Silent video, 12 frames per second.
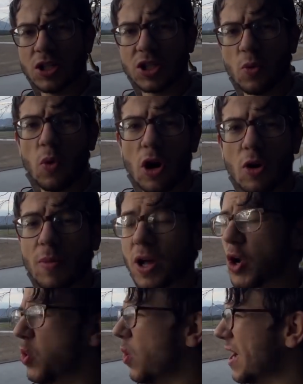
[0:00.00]
So while on my
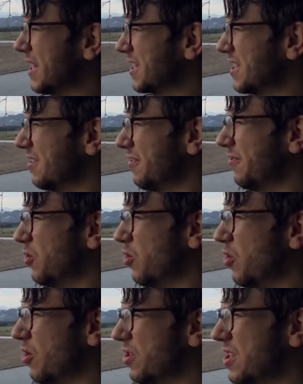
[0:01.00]
quest
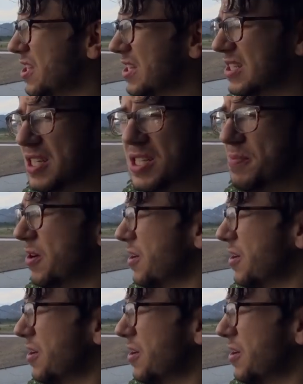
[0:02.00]
for the titi